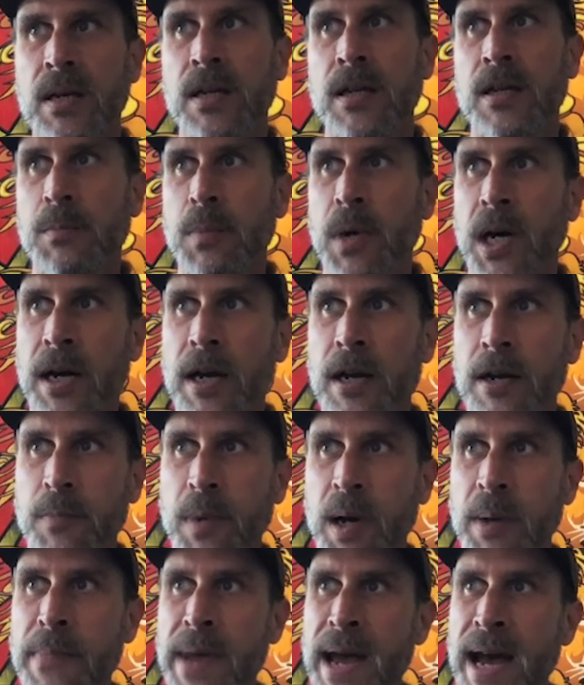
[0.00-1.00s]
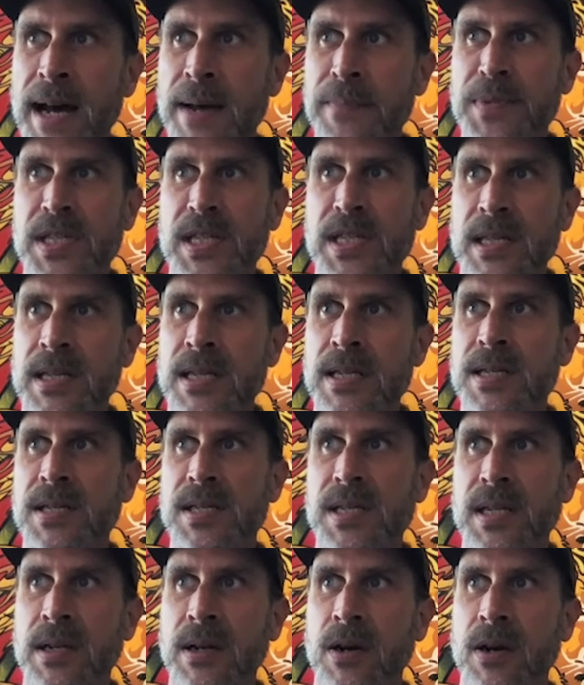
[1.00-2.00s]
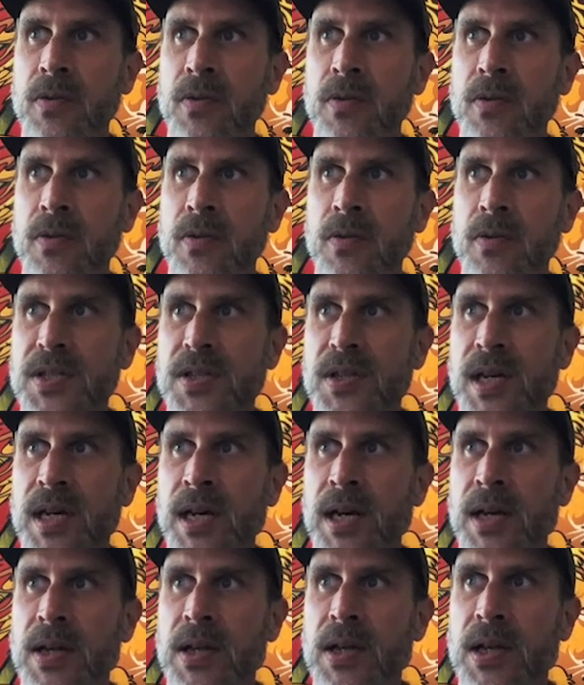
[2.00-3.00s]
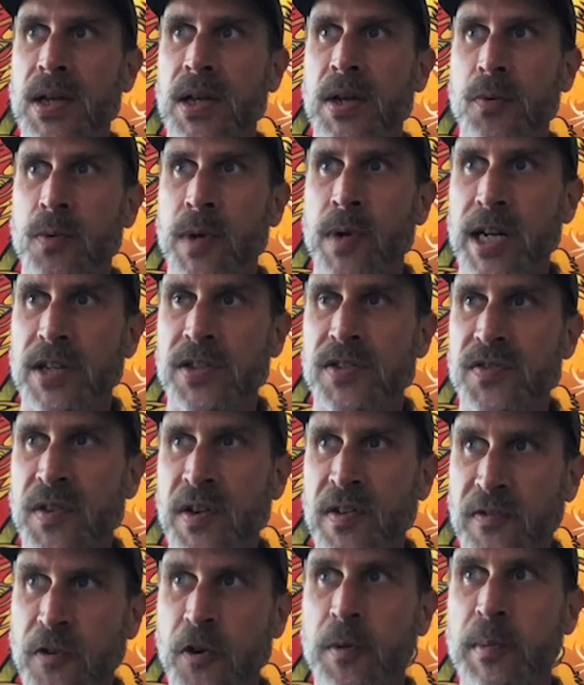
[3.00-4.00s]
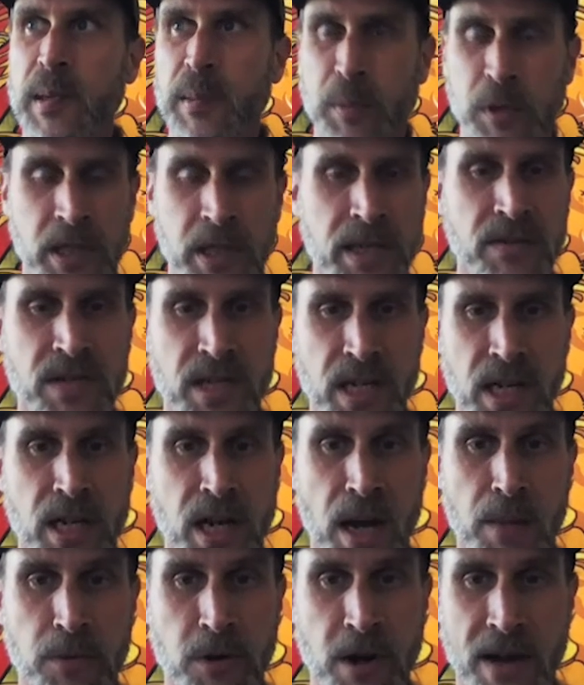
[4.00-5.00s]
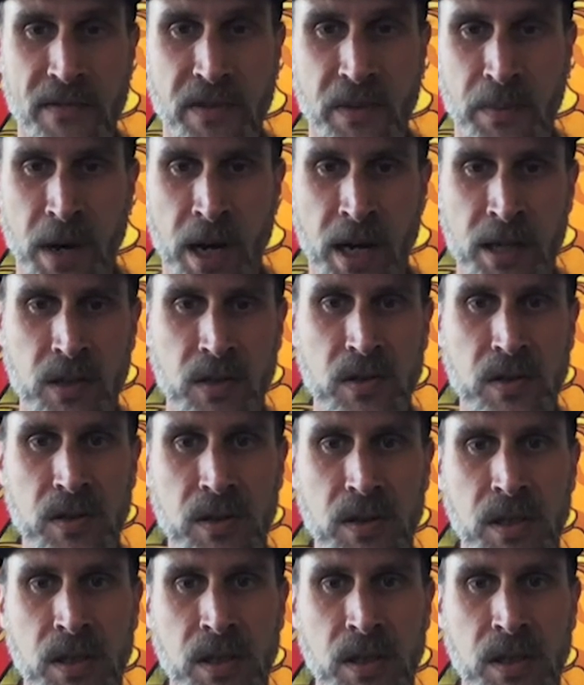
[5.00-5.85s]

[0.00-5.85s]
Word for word: But MAPS is, Rick firmly believes in a nonprofit model.